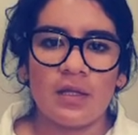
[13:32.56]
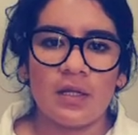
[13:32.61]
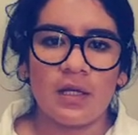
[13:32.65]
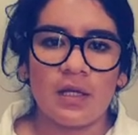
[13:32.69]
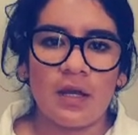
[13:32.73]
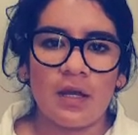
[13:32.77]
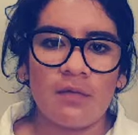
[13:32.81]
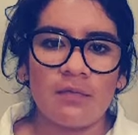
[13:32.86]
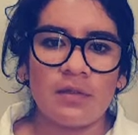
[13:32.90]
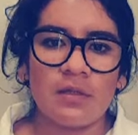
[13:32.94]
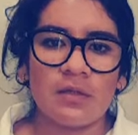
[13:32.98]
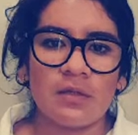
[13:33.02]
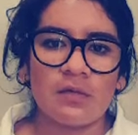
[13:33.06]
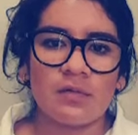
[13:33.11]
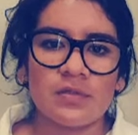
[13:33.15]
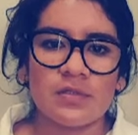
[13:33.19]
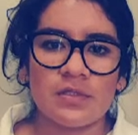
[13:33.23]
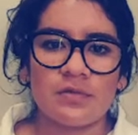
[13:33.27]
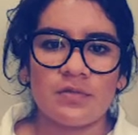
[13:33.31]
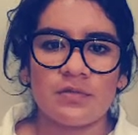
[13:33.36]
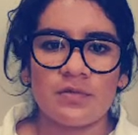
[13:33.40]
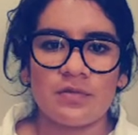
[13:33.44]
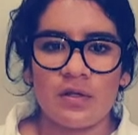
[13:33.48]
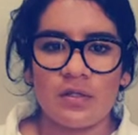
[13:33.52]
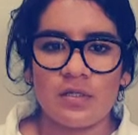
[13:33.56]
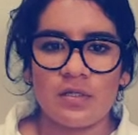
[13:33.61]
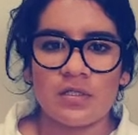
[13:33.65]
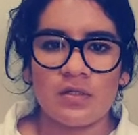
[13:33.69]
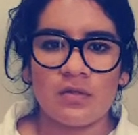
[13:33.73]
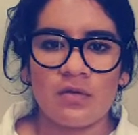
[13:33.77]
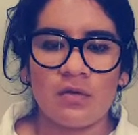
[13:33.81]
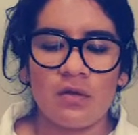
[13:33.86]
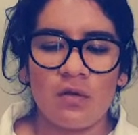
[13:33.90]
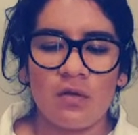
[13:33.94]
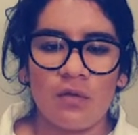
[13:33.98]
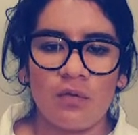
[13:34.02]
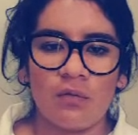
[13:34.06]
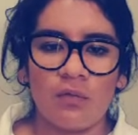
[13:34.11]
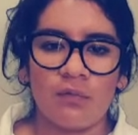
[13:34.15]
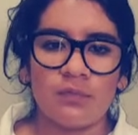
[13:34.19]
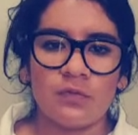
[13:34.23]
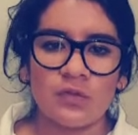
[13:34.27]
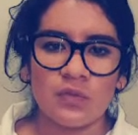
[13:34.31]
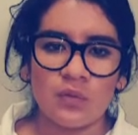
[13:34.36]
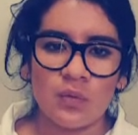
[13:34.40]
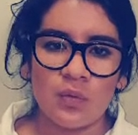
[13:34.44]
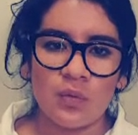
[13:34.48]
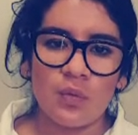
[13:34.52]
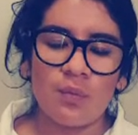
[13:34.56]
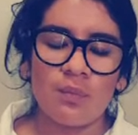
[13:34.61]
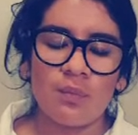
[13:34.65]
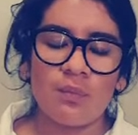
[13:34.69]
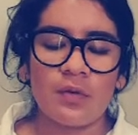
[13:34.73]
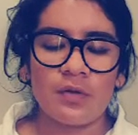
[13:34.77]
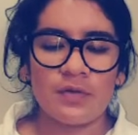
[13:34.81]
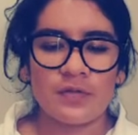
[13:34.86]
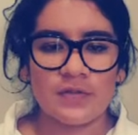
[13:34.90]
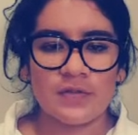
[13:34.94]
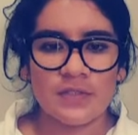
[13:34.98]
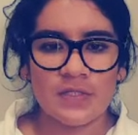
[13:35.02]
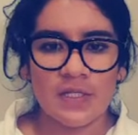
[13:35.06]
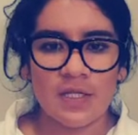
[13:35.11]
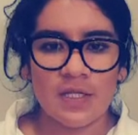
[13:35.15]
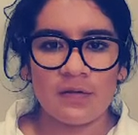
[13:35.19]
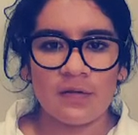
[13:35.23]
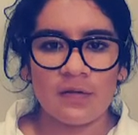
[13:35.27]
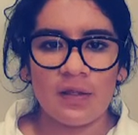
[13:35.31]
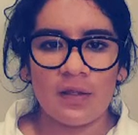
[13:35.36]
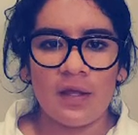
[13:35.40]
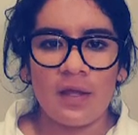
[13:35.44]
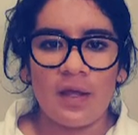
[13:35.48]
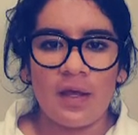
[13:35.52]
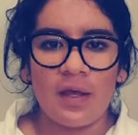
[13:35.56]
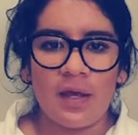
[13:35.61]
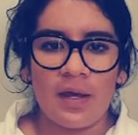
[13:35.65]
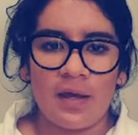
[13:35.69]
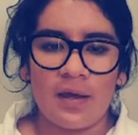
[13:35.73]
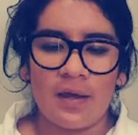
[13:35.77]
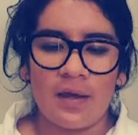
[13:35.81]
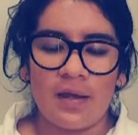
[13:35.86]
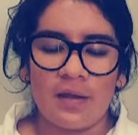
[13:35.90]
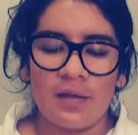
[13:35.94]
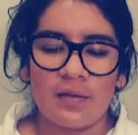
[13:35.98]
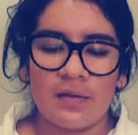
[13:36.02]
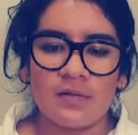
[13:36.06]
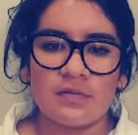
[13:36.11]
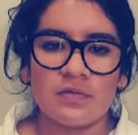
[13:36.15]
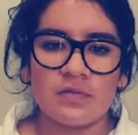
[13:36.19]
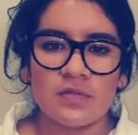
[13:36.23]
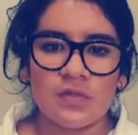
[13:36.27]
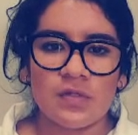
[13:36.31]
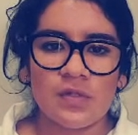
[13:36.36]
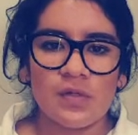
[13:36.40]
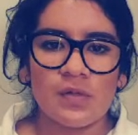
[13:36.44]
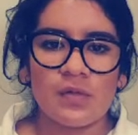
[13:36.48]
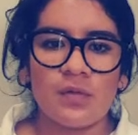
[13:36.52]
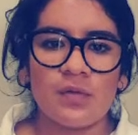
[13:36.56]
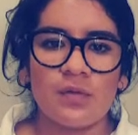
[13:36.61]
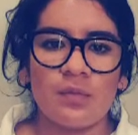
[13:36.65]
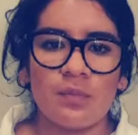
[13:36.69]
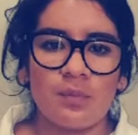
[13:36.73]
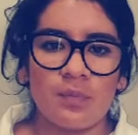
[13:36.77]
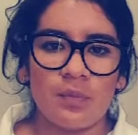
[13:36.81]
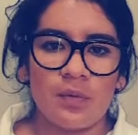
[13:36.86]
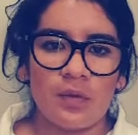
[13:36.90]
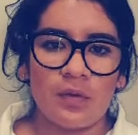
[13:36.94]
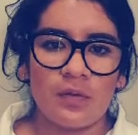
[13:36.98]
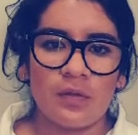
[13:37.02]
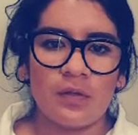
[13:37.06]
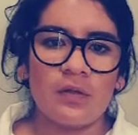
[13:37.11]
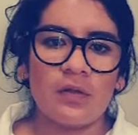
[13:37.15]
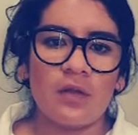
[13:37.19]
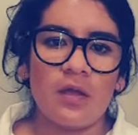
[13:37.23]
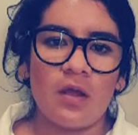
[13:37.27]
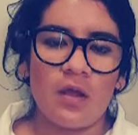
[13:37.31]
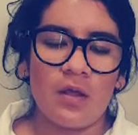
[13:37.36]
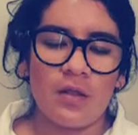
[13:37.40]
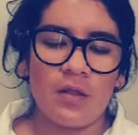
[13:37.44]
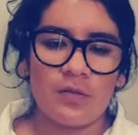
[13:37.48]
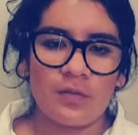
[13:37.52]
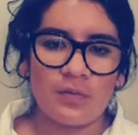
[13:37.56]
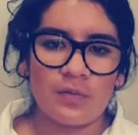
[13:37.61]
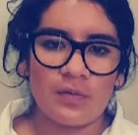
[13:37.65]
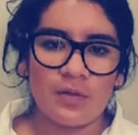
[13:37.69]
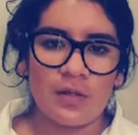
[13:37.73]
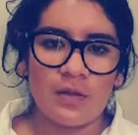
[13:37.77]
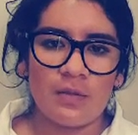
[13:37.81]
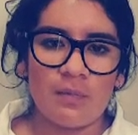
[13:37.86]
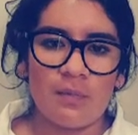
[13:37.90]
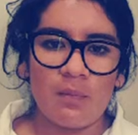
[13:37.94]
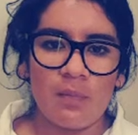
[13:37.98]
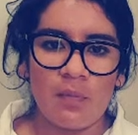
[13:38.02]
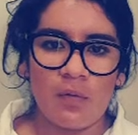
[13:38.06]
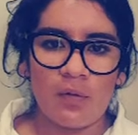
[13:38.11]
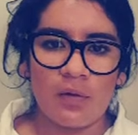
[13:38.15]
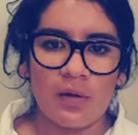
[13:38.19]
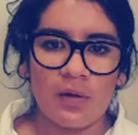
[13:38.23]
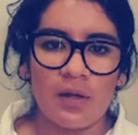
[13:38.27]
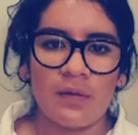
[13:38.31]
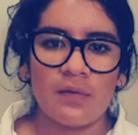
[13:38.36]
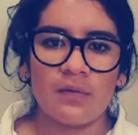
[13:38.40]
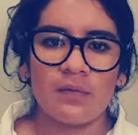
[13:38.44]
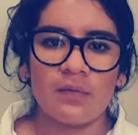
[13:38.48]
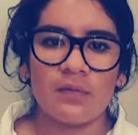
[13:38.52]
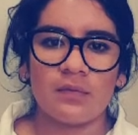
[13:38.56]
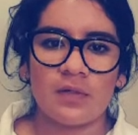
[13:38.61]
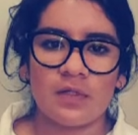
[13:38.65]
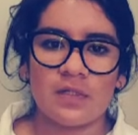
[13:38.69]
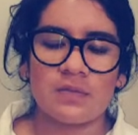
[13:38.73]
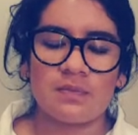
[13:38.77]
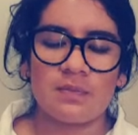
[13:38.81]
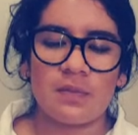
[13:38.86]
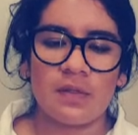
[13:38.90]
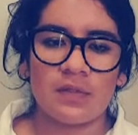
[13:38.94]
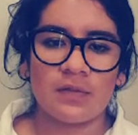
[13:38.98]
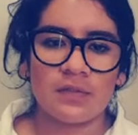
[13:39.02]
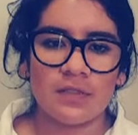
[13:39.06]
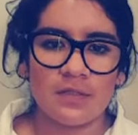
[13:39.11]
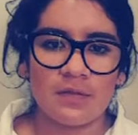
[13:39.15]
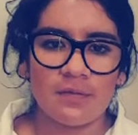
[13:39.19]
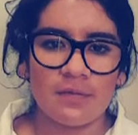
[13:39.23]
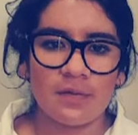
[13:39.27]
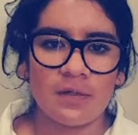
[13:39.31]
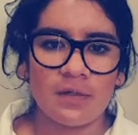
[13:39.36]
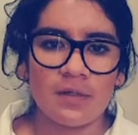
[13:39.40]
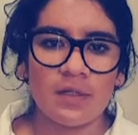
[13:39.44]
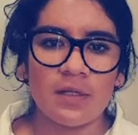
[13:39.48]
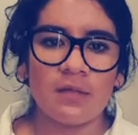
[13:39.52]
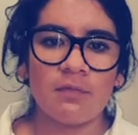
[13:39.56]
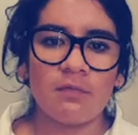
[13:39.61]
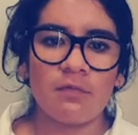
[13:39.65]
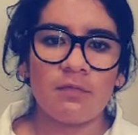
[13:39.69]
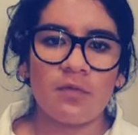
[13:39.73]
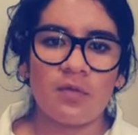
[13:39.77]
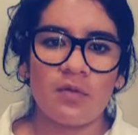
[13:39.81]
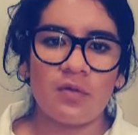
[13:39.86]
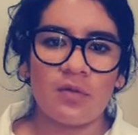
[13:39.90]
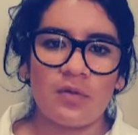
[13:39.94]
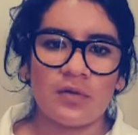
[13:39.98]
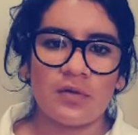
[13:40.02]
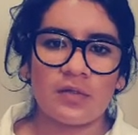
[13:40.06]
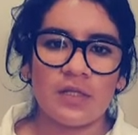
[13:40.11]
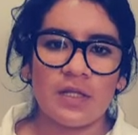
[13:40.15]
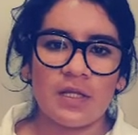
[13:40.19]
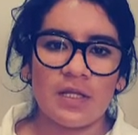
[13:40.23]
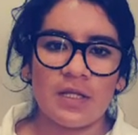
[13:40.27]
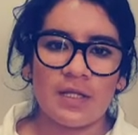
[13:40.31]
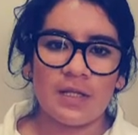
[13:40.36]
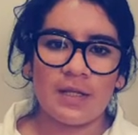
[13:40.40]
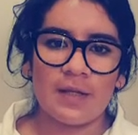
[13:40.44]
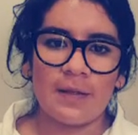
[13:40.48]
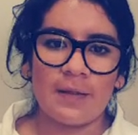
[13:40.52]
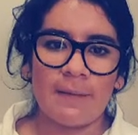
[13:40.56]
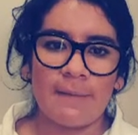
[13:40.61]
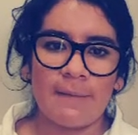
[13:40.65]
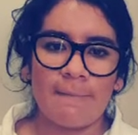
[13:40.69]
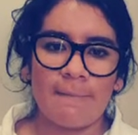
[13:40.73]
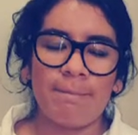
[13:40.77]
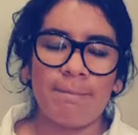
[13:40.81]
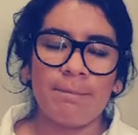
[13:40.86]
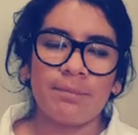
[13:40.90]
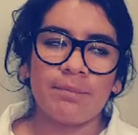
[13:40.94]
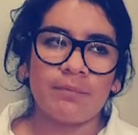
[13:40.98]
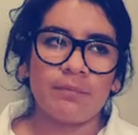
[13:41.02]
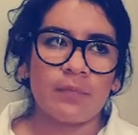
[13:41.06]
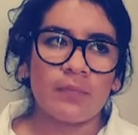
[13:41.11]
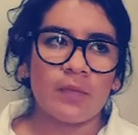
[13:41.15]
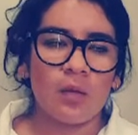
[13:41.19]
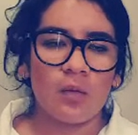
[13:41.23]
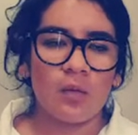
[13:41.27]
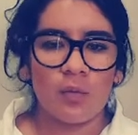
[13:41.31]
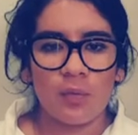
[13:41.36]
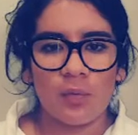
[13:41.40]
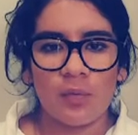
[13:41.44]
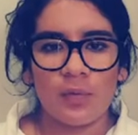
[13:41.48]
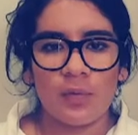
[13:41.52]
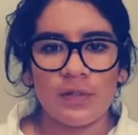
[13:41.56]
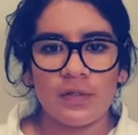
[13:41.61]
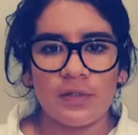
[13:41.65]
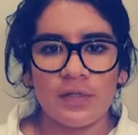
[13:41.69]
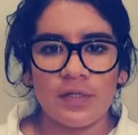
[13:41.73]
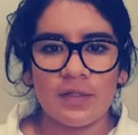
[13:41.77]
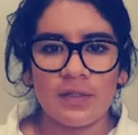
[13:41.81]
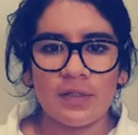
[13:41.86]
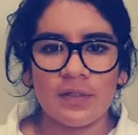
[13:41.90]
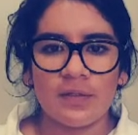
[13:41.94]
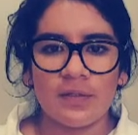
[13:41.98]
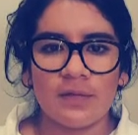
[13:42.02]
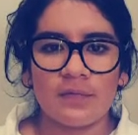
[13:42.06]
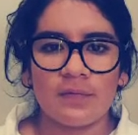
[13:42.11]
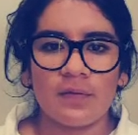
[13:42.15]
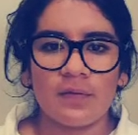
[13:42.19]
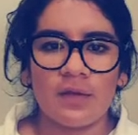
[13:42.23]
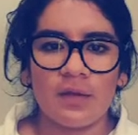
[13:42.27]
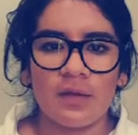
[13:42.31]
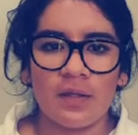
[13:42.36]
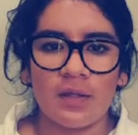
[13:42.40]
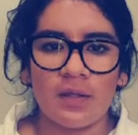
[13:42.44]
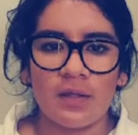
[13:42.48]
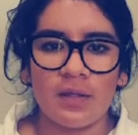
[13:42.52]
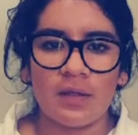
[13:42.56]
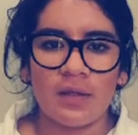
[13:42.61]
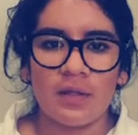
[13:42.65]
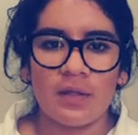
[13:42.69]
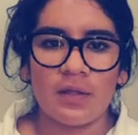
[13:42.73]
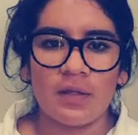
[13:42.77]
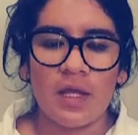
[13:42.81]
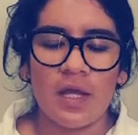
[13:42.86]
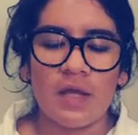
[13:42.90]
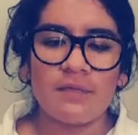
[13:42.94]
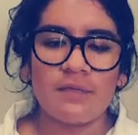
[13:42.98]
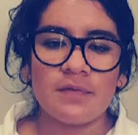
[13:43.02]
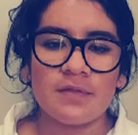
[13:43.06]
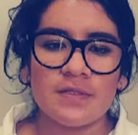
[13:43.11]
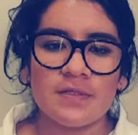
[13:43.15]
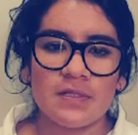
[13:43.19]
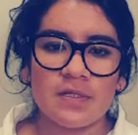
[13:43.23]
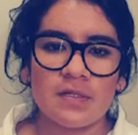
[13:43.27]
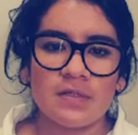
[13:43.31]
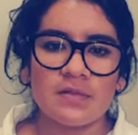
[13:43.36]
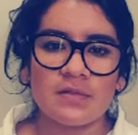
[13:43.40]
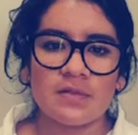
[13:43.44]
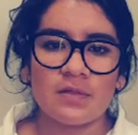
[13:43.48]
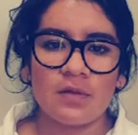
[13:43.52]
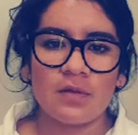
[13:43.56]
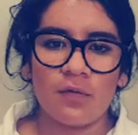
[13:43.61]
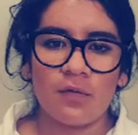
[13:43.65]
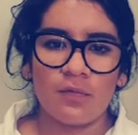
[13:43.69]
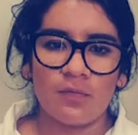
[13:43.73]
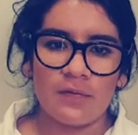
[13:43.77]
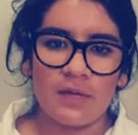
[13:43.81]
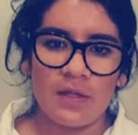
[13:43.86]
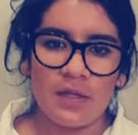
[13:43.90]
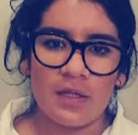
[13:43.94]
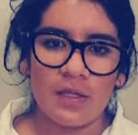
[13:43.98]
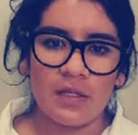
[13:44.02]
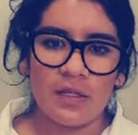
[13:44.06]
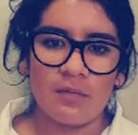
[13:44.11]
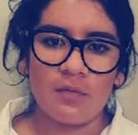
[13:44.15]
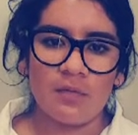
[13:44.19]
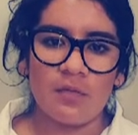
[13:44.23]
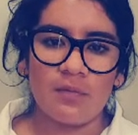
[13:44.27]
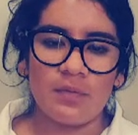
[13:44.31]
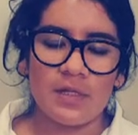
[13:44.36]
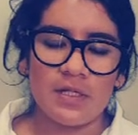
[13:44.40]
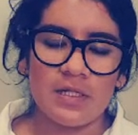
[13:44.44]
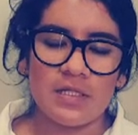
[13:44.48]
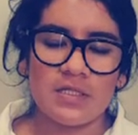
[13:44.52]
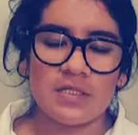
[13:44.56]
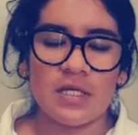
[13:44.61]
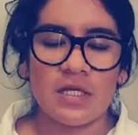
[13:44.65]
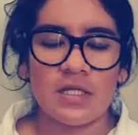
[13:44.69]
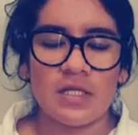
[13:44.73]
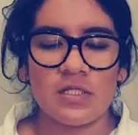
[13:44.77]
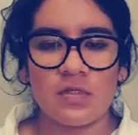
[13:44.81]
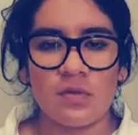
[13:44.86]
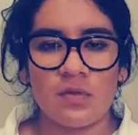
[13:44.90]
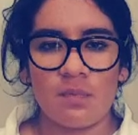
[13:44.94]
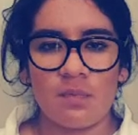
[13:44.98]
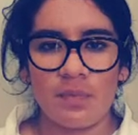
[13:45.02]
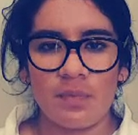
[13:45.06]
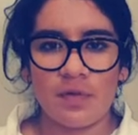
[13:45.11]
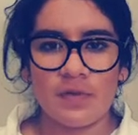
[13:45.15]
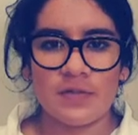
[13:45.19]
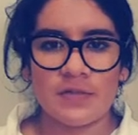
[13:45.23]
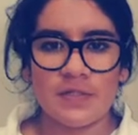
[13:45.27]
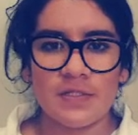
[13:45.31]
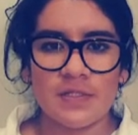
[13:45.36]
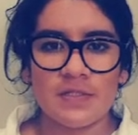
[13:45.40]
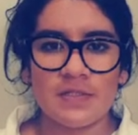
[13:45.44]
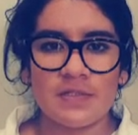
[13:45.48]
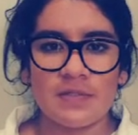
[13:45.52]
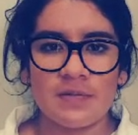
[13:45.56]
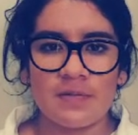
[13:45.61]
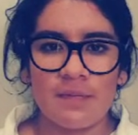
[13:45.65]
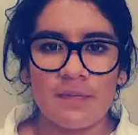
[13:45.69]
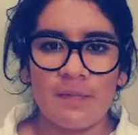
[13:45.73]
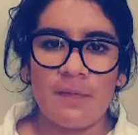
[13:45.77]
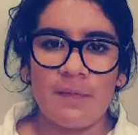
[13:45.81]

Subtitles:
having concentration of 2% and 0.3 molar respectively for the greater efficiency of the immobilization process.